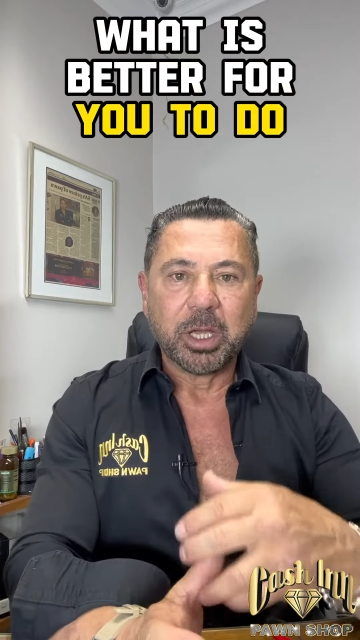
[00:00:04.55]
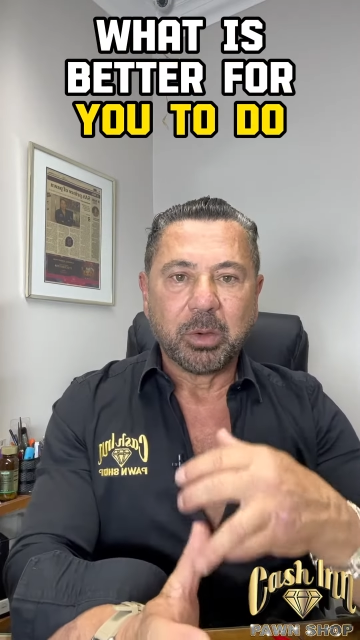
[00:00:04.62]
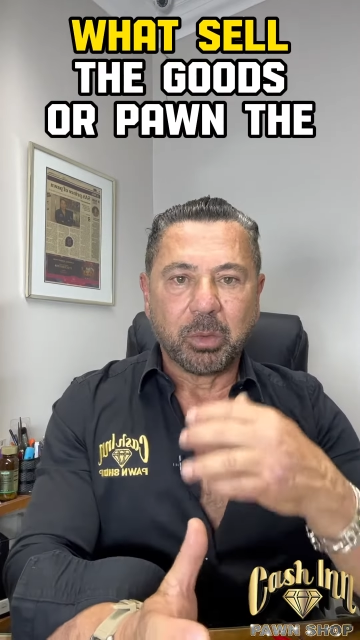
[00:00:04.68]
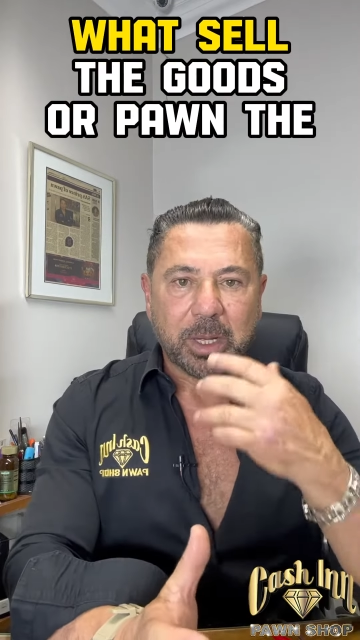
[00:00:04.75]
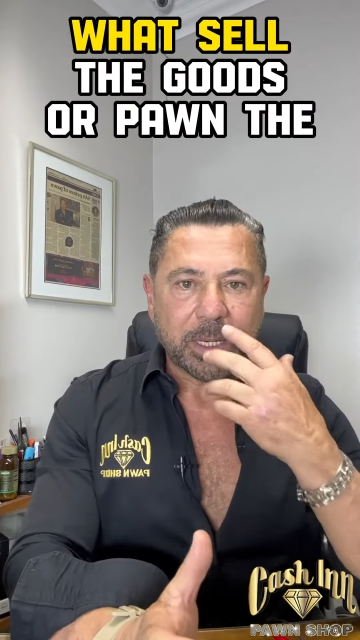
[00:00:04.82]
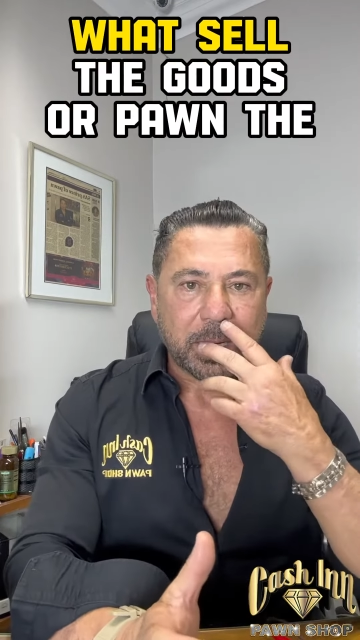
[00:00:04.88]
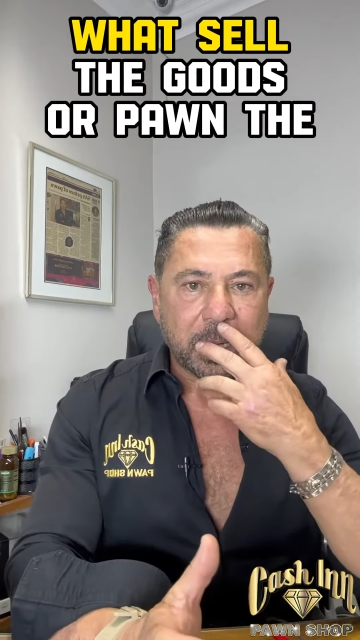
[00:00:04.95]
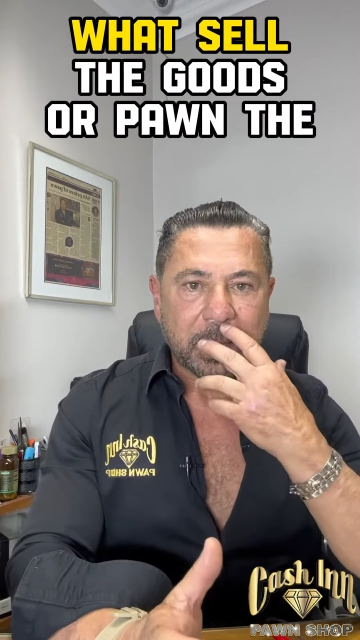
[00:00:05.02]

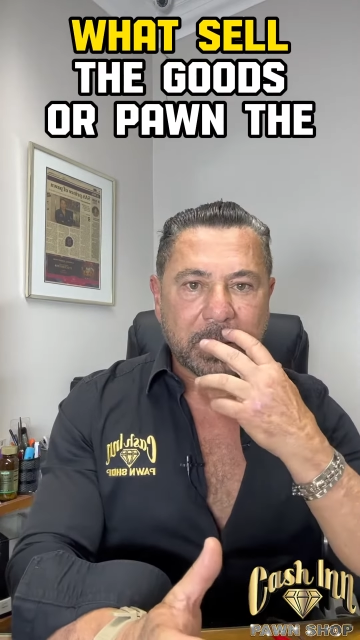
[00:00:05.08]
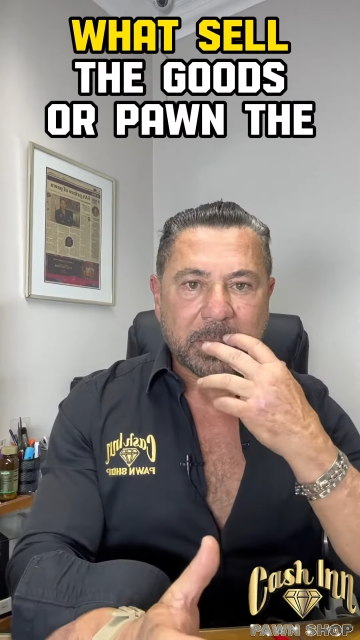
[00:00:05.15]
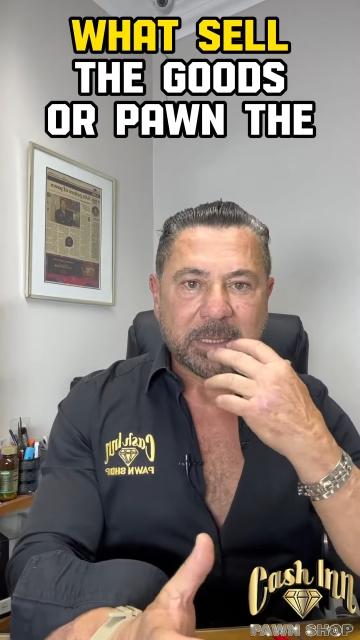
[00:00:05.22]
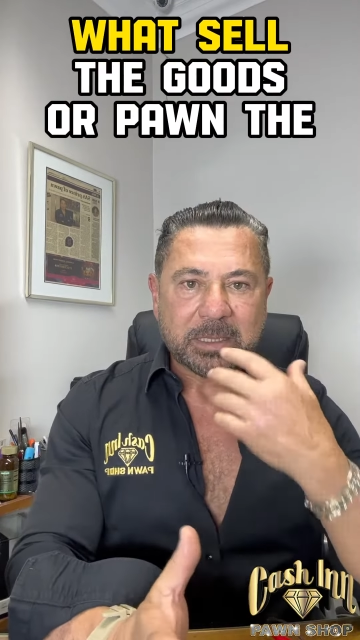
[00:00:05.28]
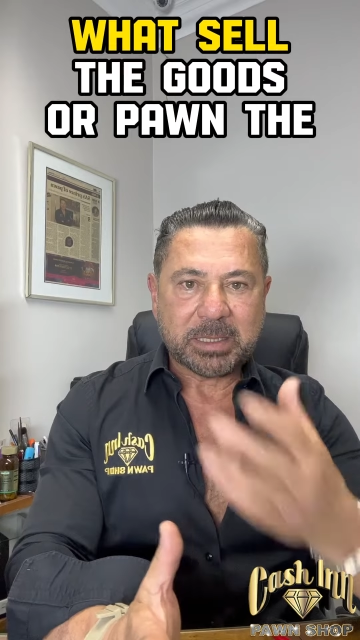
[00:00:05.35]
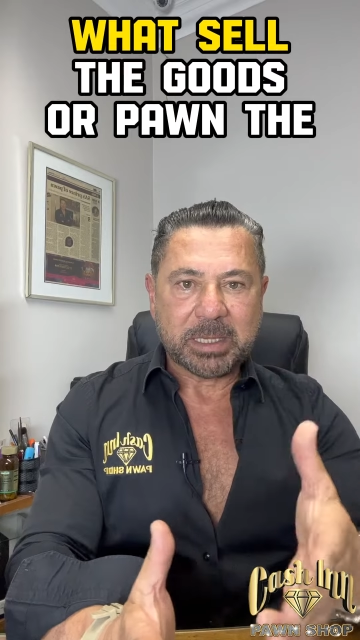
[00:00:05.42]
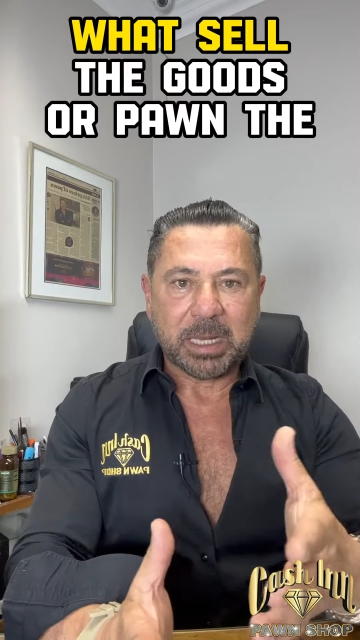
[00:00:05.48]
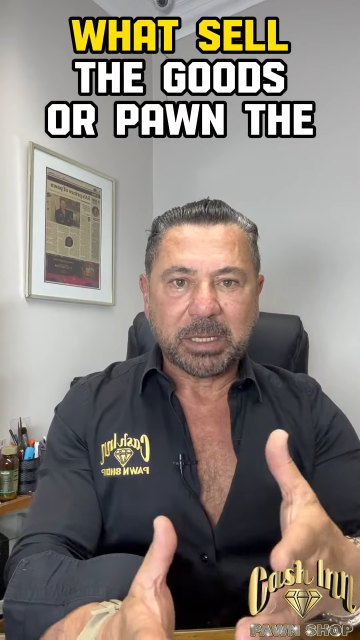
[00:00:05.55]
What,
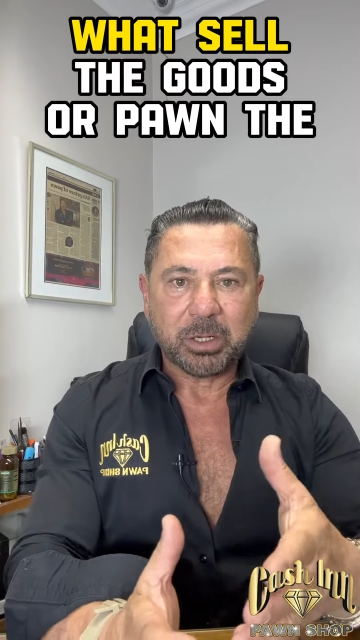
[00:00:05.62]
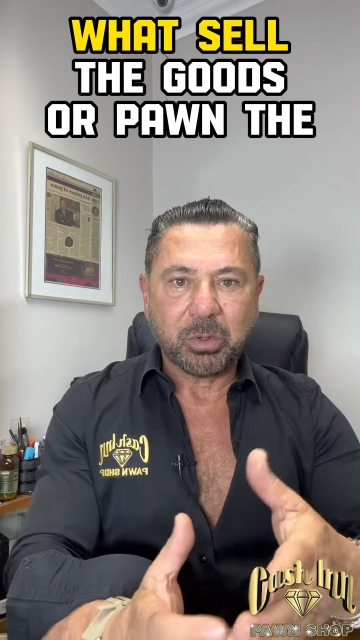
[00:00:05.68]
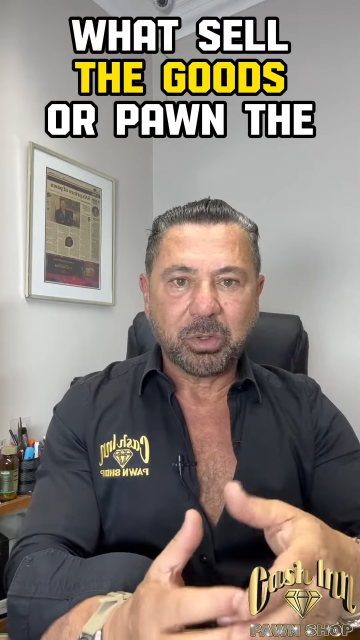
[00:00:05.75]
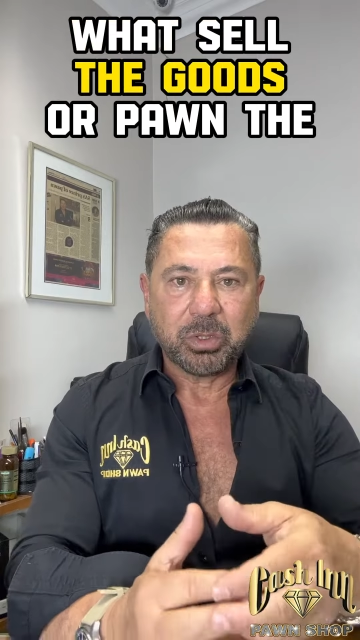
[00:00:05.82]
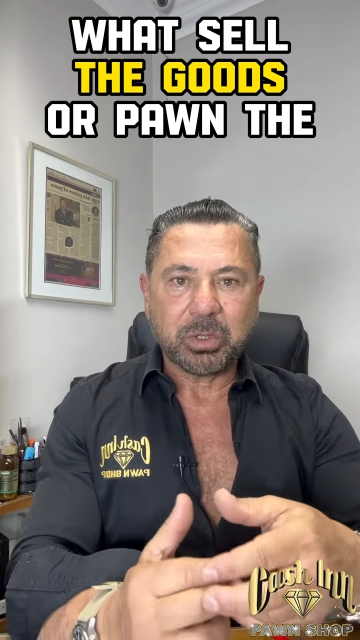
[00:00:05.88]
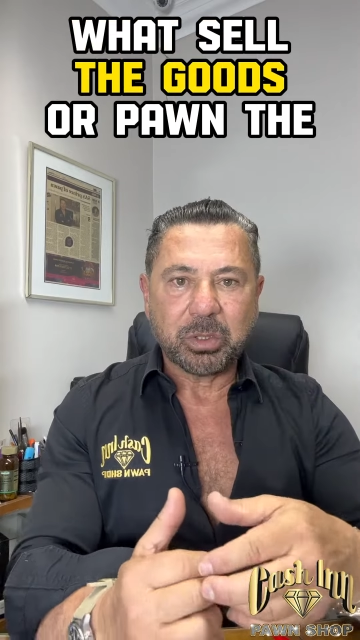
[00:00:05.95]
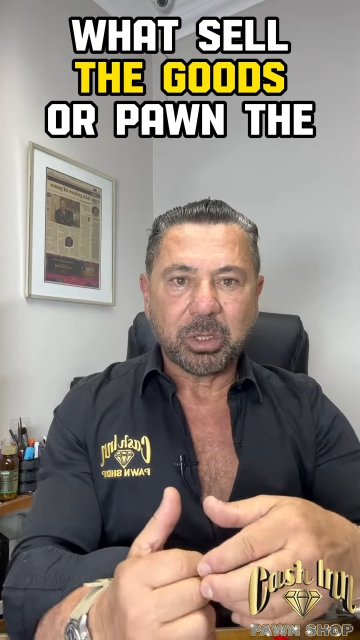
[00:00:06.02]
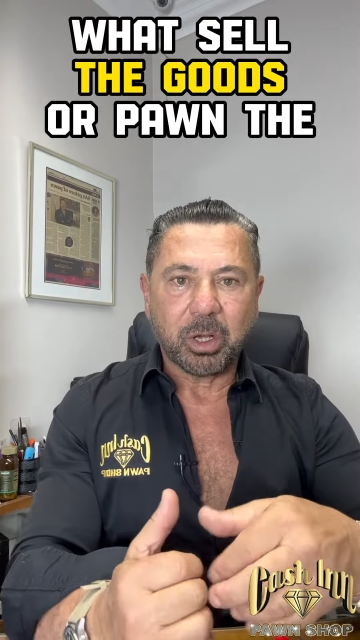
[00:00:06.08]
sell the
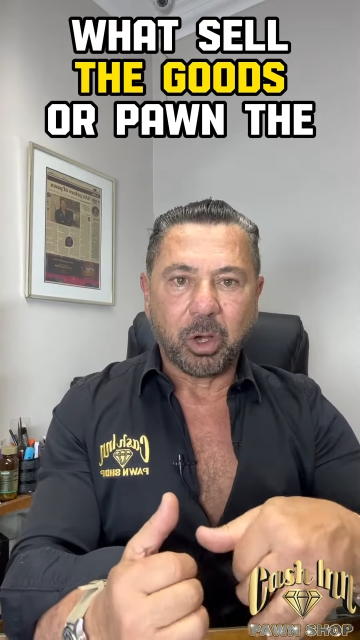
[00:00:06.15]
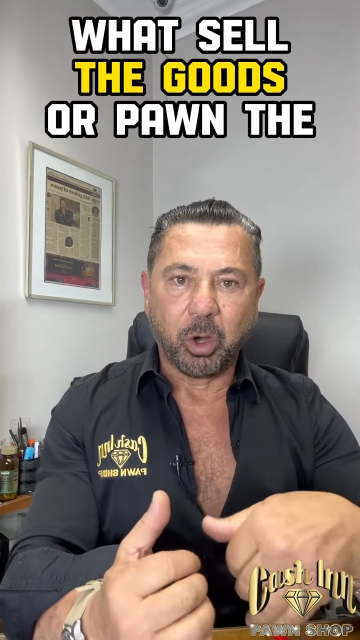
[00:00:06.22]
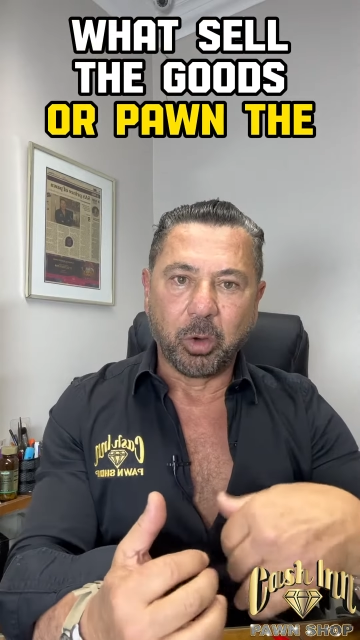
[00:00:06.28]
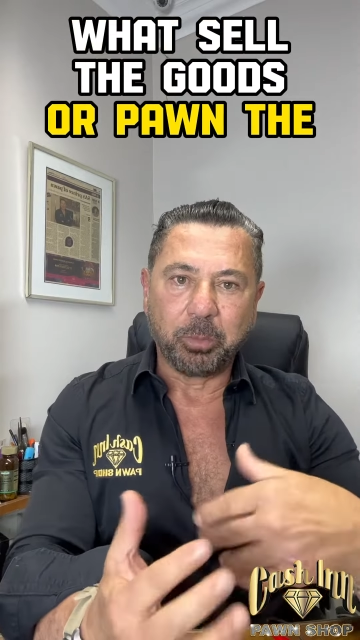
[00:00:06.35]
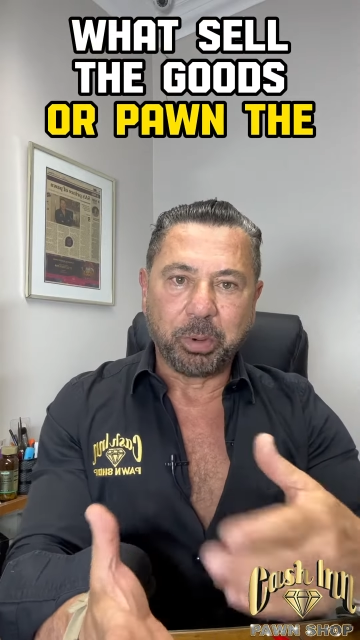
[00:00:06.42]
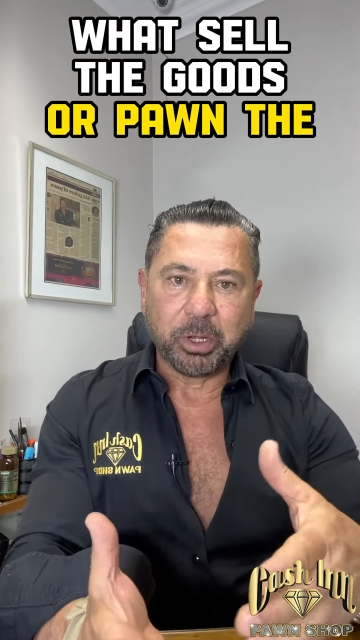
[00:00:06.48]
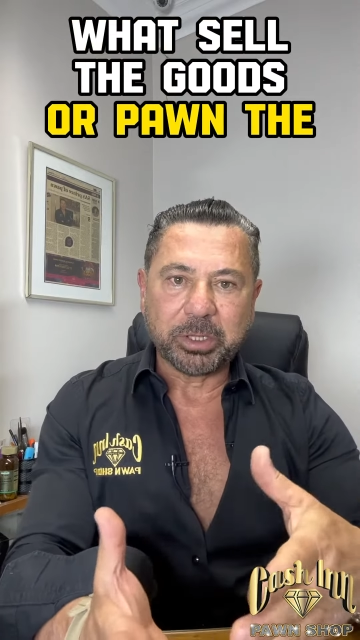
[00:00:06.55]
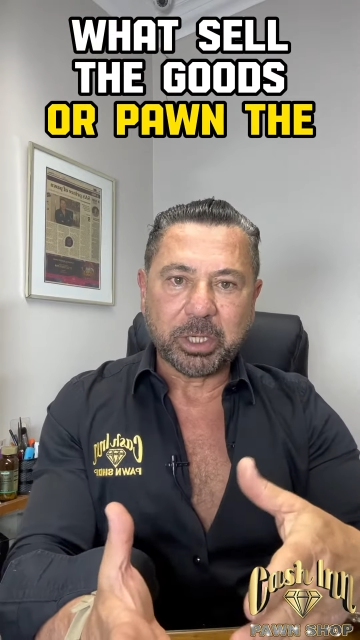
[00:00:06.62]
goods or
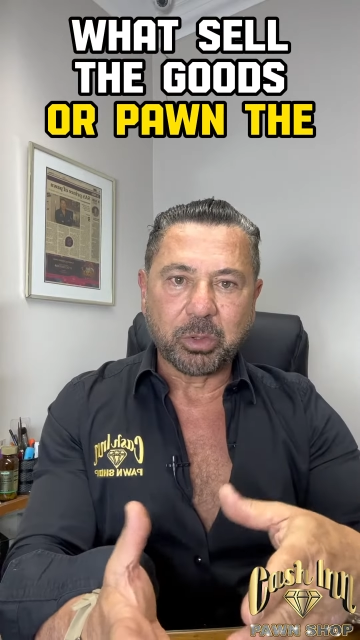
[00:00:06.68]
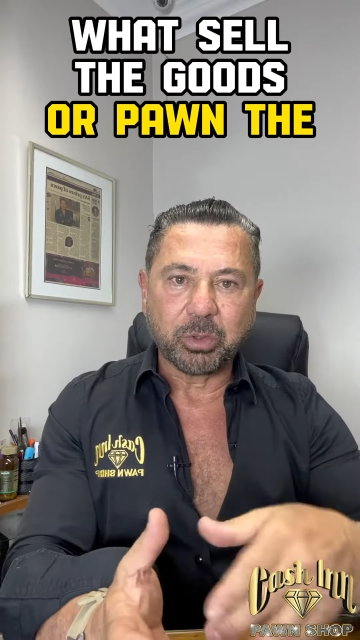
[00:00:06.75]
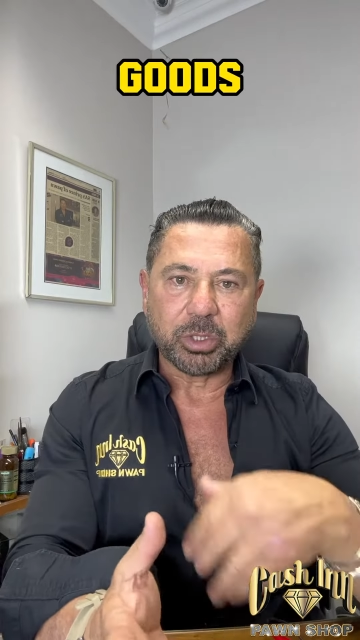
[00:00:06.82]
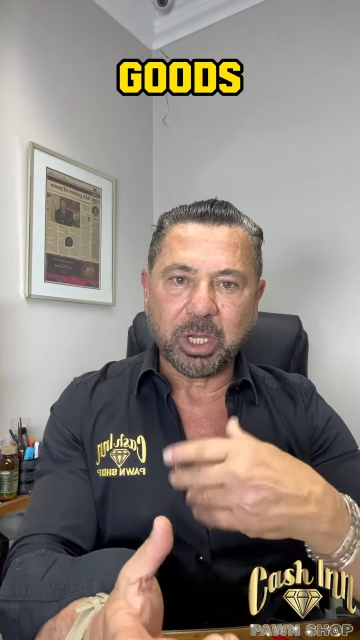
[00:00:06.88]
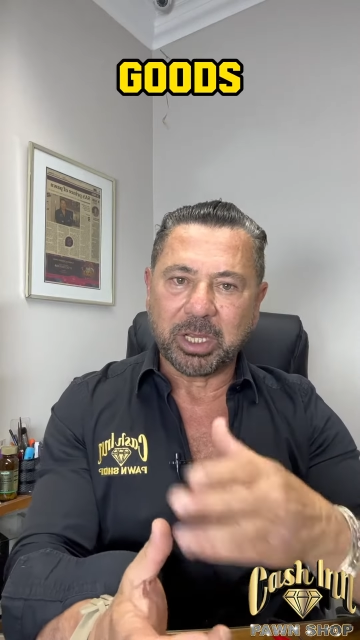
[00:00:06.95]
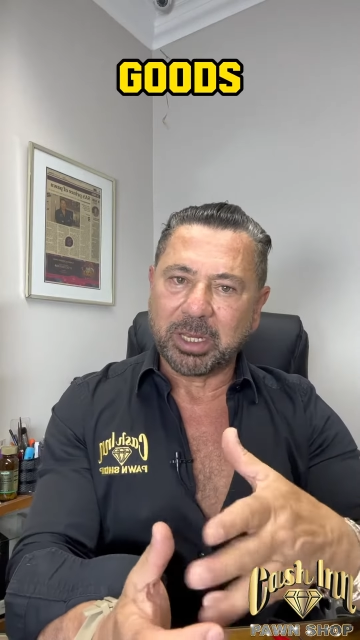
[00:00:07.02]
pawn the goods?